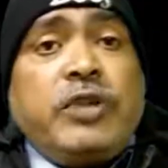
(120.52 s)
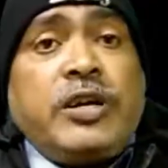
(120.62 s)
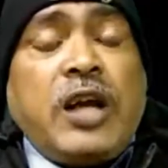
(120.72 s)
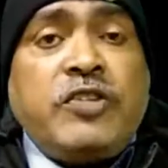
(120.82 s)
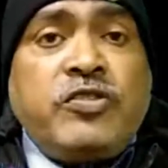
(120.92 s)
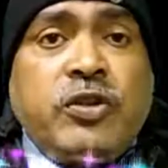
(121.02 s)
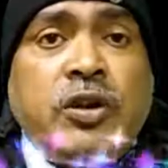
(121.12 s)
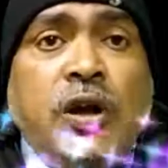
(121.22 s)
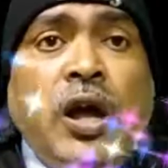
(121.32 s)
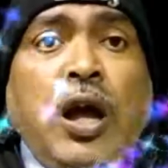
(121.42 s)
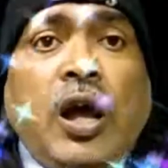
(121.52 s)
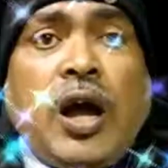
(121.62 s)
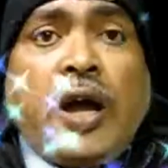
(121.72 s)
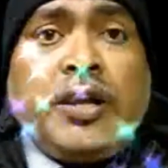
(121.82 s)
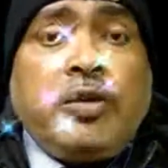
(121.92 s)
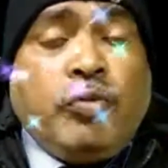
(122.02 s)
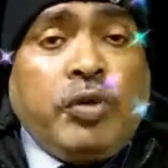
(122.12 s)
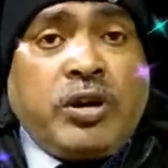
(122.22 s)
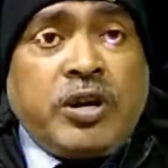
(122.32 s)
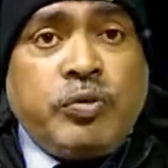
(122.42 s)
at last, I
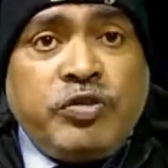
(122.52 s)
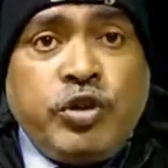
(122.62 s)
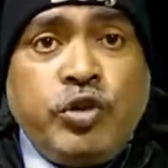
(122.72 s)
will request